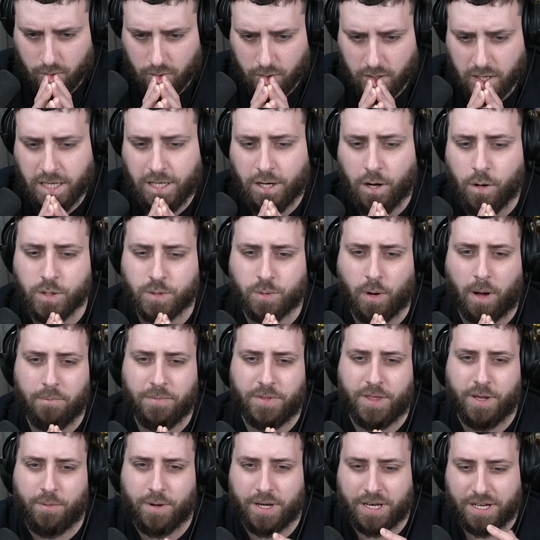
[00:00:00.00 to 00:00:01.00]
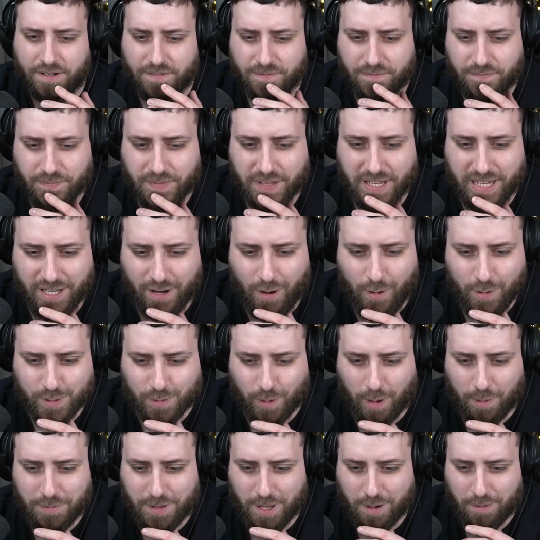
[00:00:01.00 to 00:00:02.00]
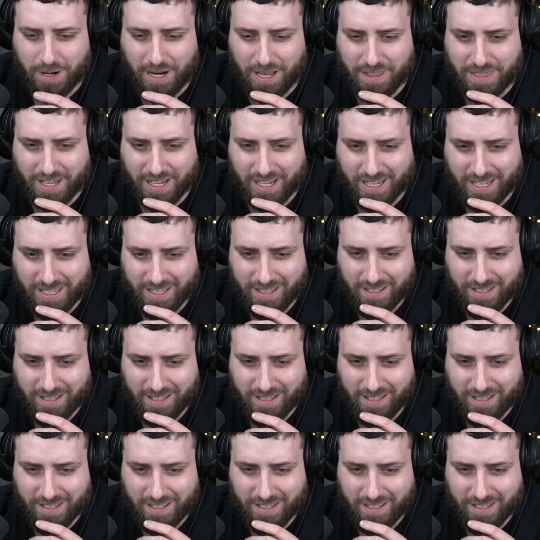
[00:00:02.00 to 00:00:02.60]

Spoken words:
He knows what I'm doing. He knows what I'm doing, I think.